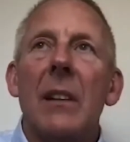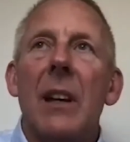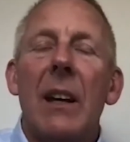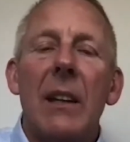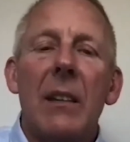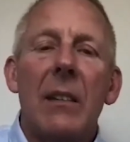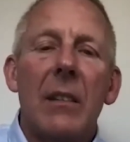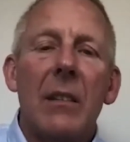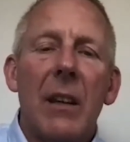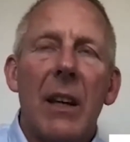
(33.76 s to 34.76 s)
I
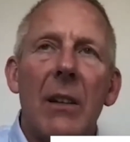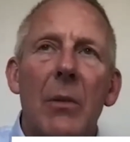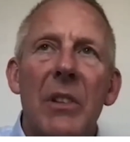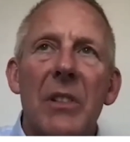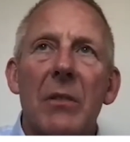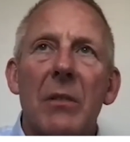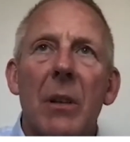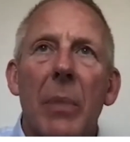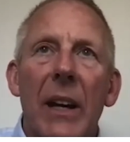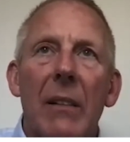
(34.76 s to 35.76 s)
always talk
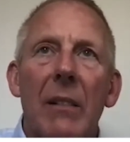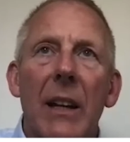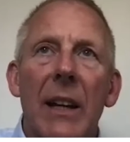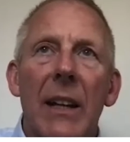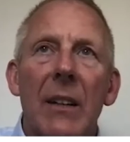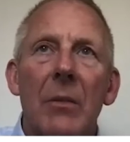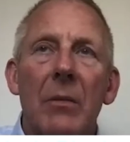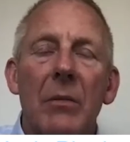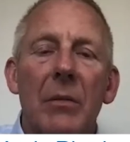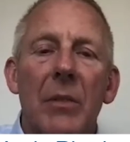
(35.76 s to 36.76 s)
about
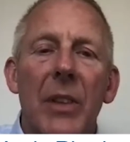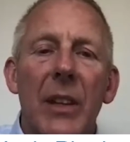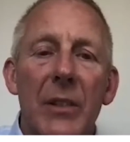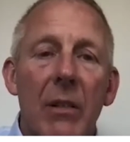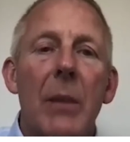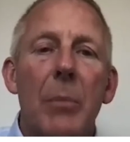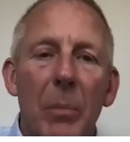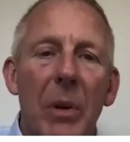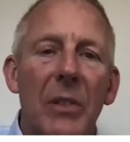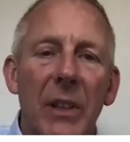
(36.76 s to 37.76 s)
how things creep
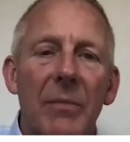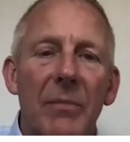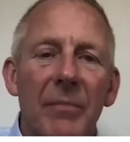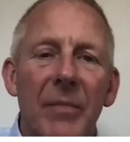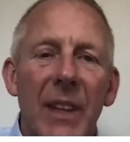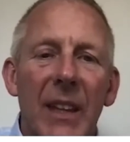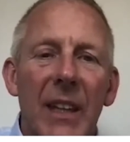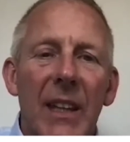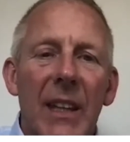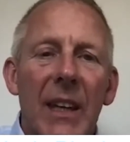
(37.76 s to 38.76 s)
up on you,
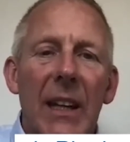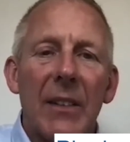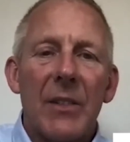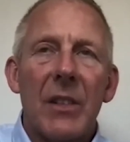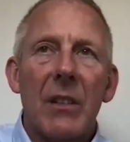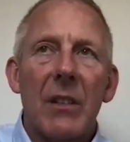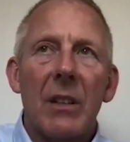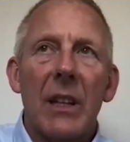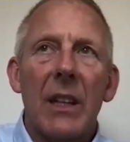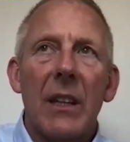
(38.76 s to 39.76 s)
and
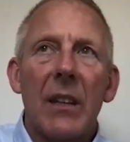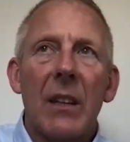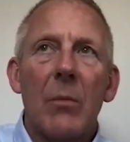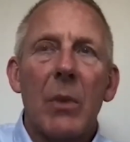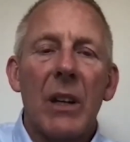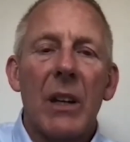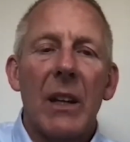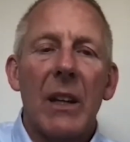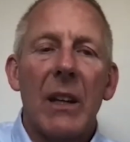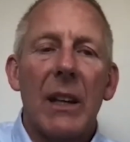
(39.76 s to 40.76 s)
certainly, when
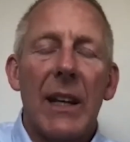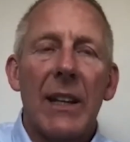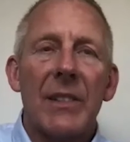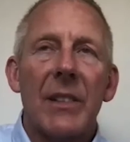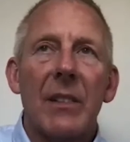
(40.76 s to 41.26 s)
I had